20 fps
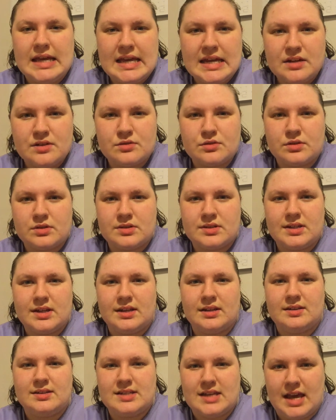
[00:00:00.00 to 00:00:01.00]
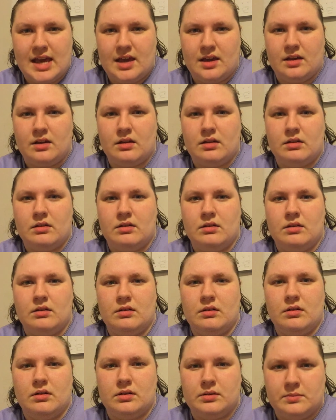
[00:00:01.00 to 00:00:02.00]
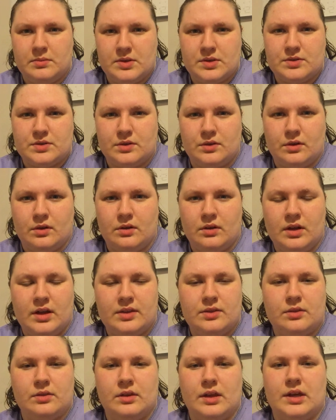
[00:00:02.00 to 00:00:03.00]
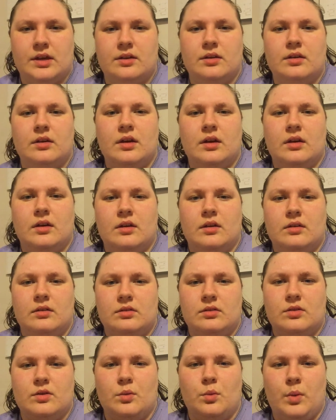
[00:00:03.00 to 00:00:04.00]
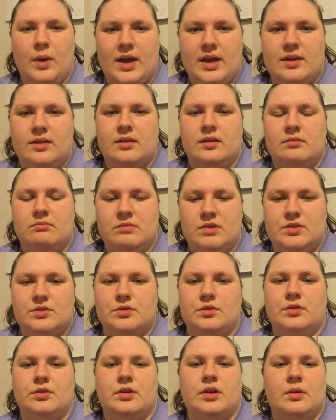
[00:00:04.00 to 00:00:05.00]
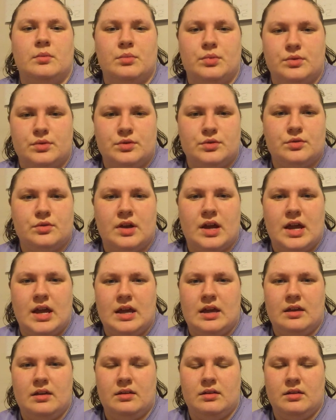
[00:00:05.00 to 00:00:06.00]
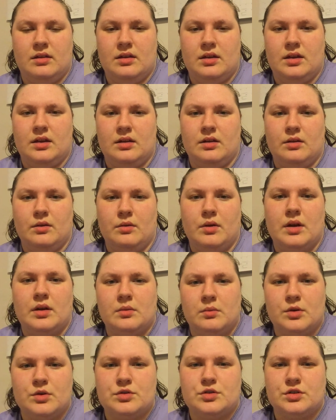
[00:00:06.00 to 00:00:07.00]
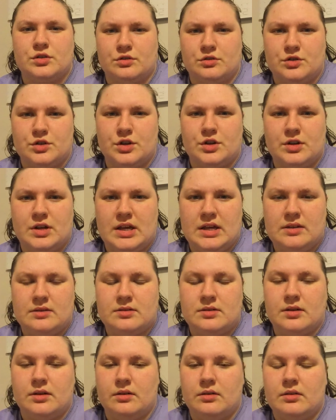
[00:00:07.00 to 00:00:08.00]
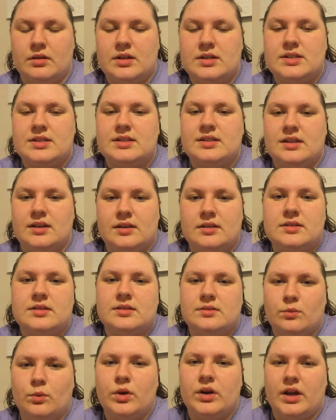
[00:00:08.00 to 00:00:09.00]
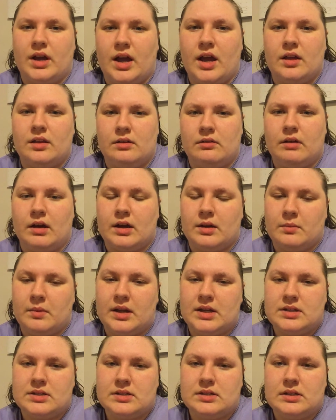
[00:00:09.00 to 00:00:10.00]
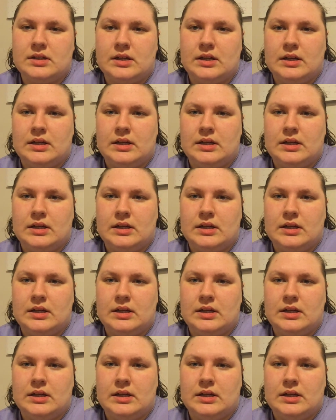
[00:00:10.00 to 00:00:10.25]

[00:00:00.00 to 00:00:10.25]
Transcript: interesting take on a musical, and like the way that a musical can portray, you know, an emotional journey. So it's one I highly recommend.